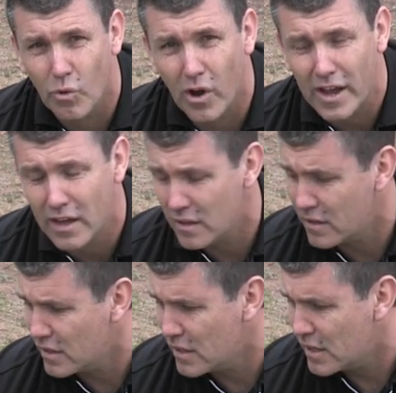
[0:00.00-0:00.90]
wire
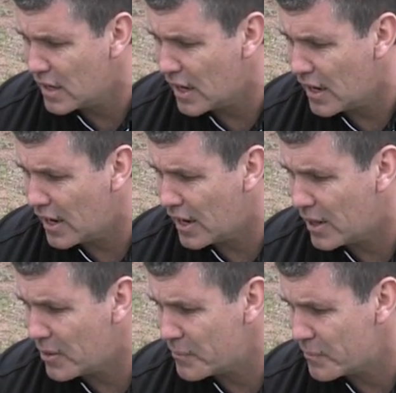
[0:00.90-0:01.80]

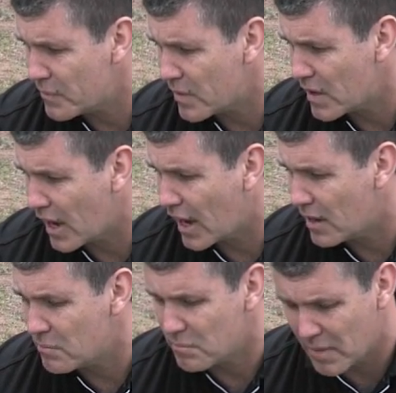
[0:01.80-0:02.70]
um,
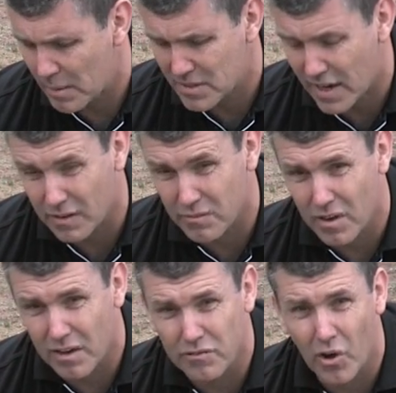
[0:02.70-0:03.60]
and maybe take a,
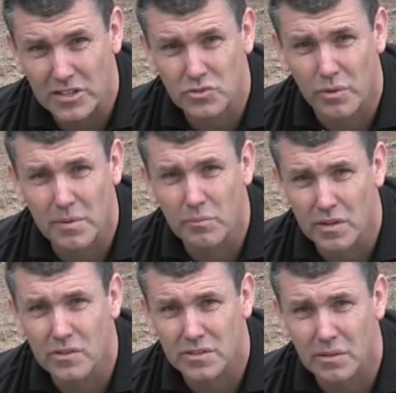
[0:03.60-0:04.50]
a vice grip in
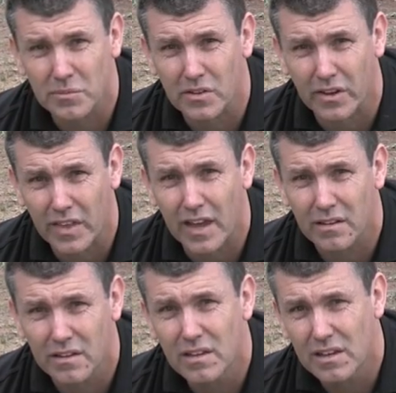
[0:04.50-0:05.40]
with you or something like that.
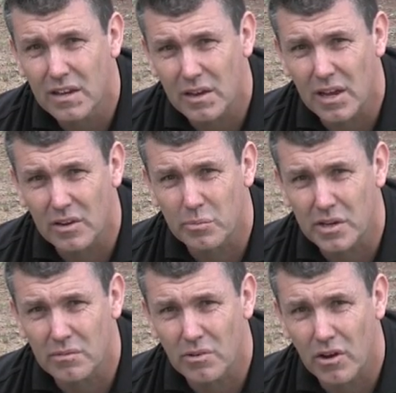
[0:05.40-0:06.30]
It'll
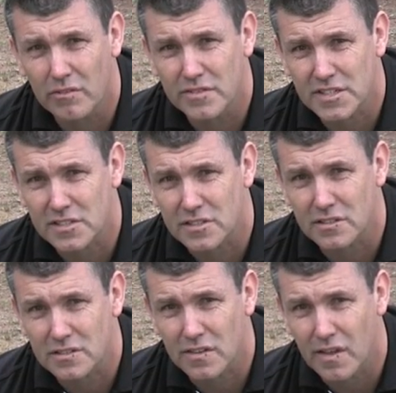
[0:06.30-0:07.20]
be of
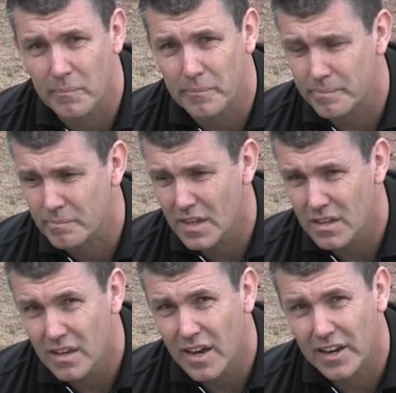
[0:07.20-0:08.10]
assistance to them.
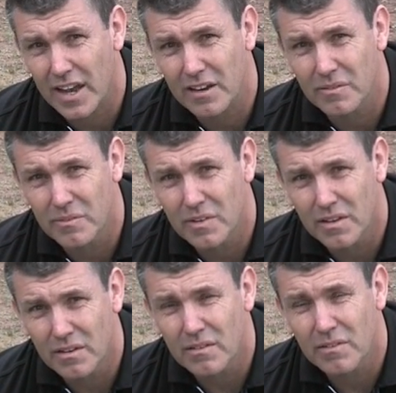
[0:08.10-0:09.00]
Okay?
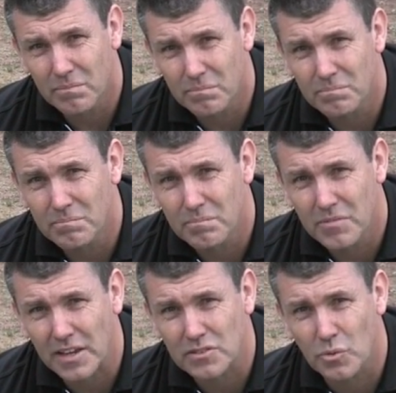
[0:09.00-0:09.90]

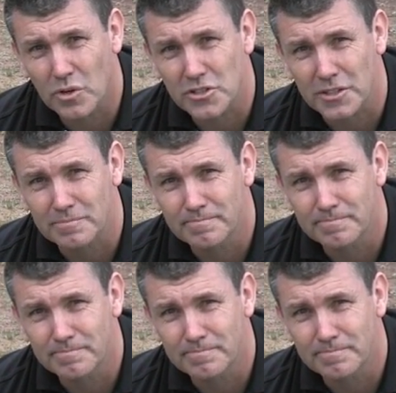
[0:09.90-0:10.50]
Thanks for watching.